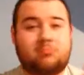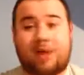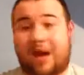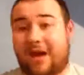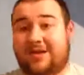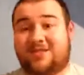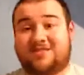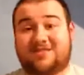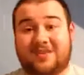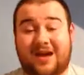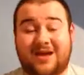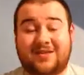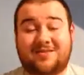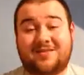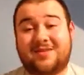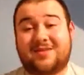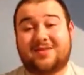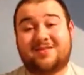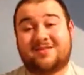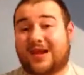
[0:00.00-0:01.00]

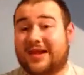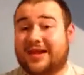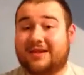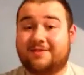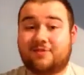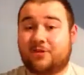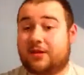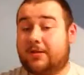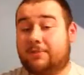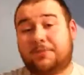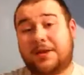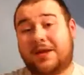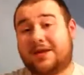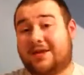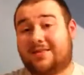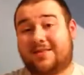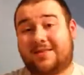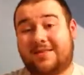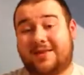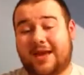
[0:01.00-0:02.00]
excited because I never really played
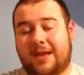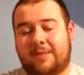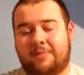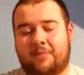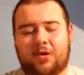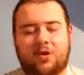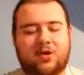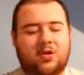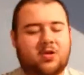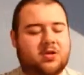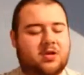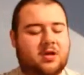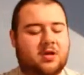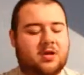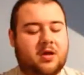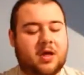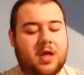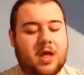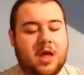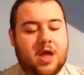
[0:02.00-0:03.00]
any Game Boy
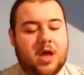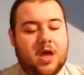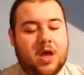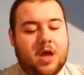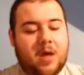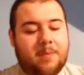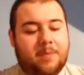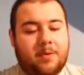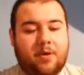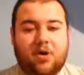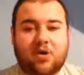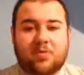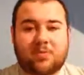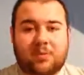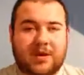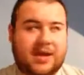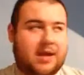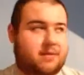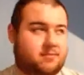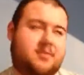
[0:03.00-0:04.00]
Color
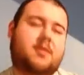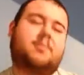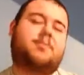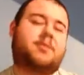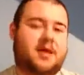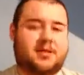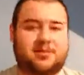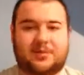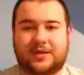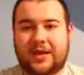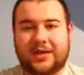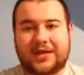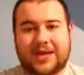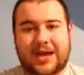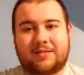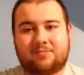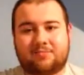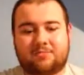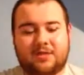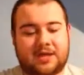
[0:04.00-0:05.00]
Pokemon games. I played
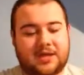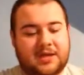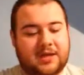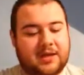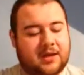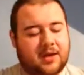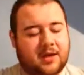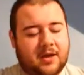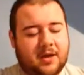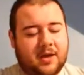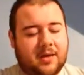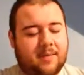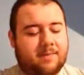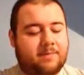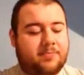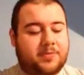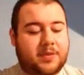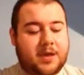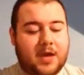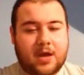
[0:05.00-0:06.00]
again the
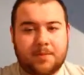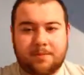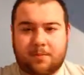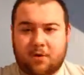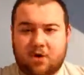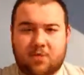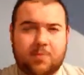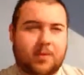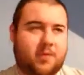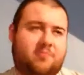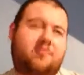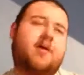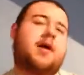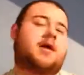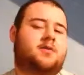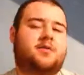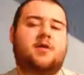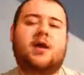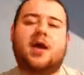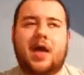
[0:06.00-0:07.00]
Pokemon
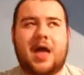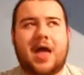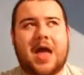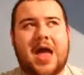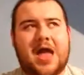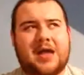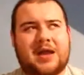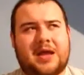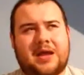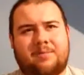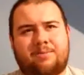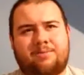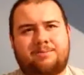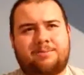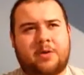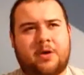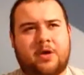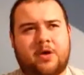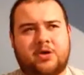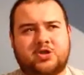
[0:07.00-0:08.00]
Red, and I
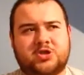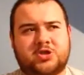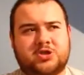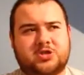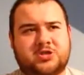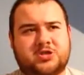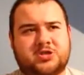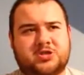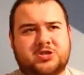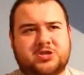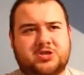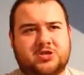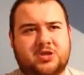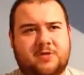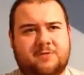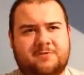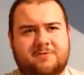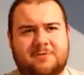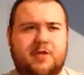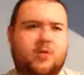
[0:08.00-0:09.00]
purchased
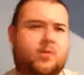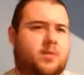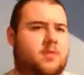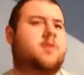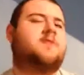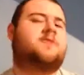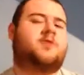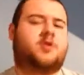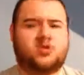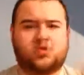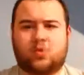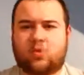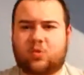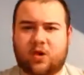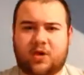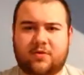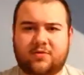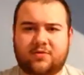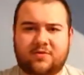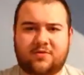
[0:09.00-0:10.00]
a few on the Virtual
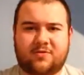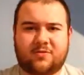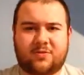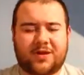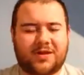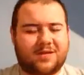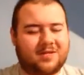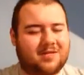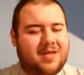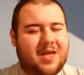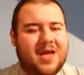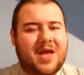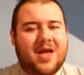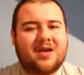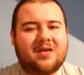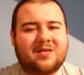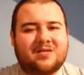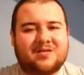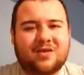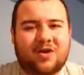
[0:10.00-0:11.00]
Console as well.
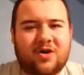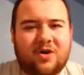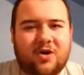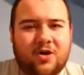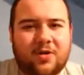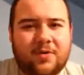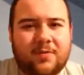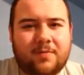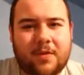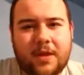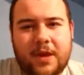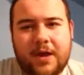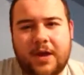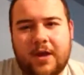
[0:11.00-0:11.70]
So